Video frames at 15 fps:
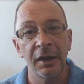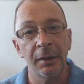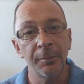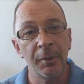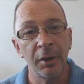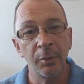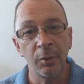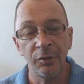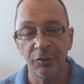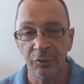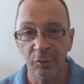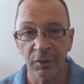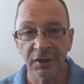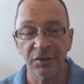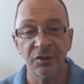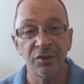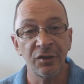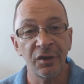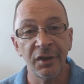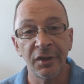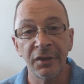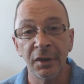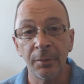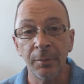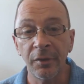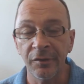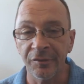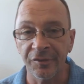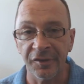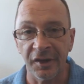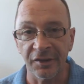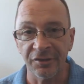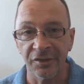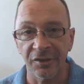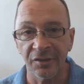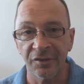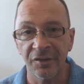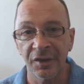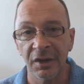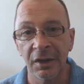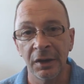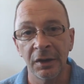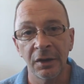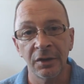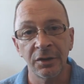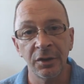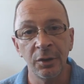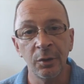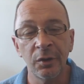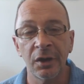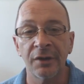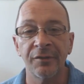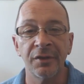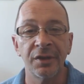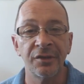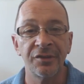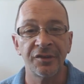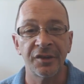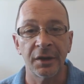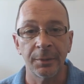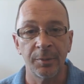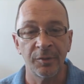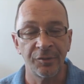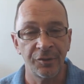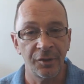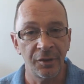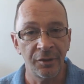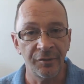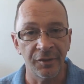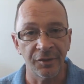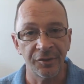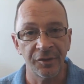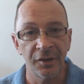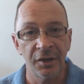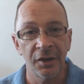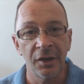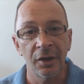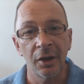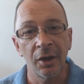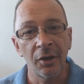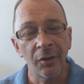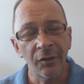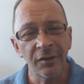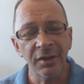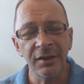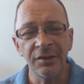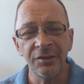Am I restricted to the number of sessions? Do you cover this type of service? All of